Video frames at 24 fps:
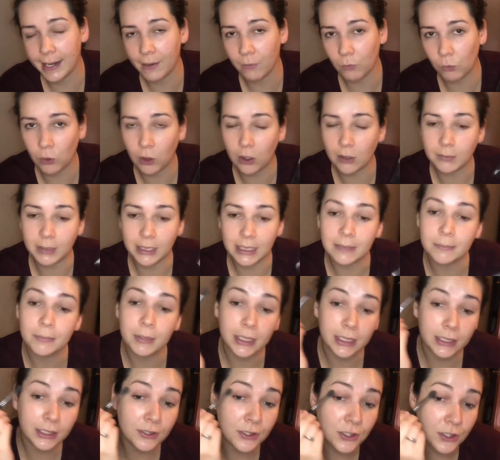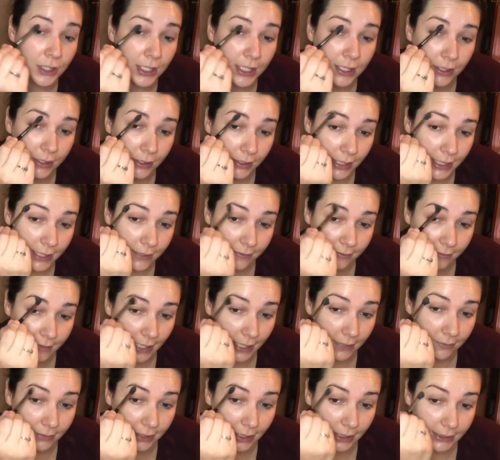at Walmart, but usually they're like
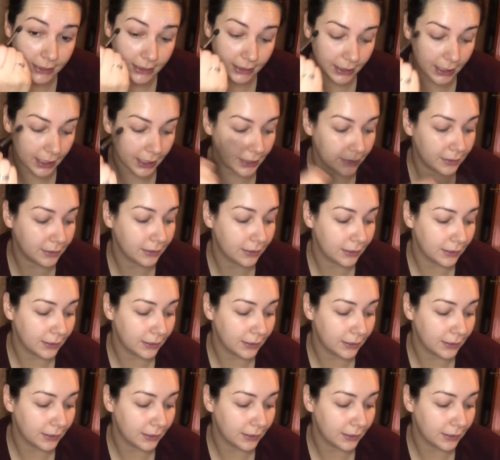$5.99.